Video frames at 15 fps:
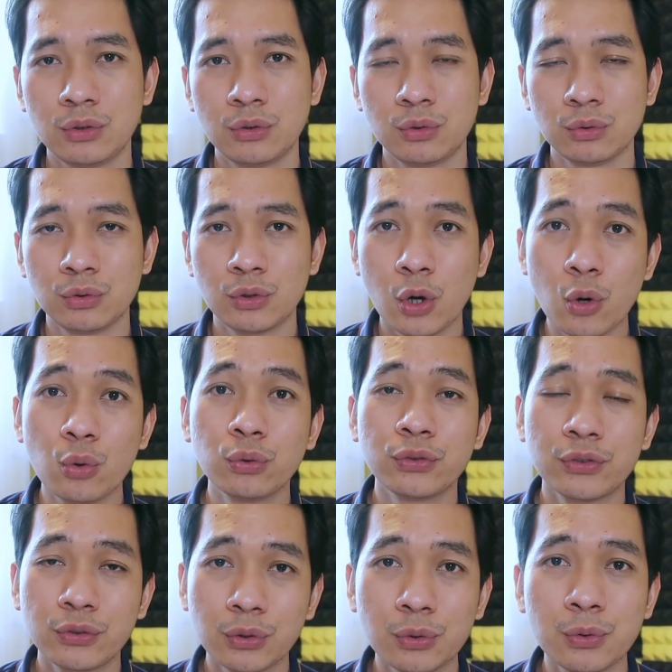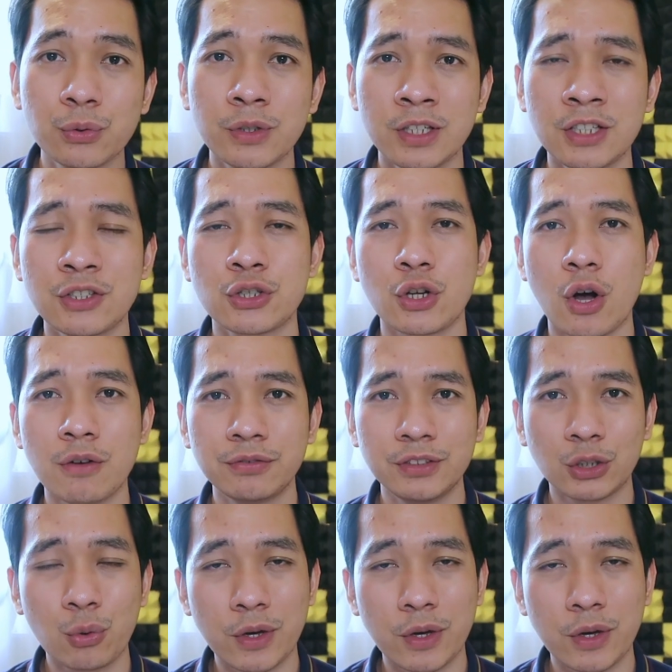to go through each of the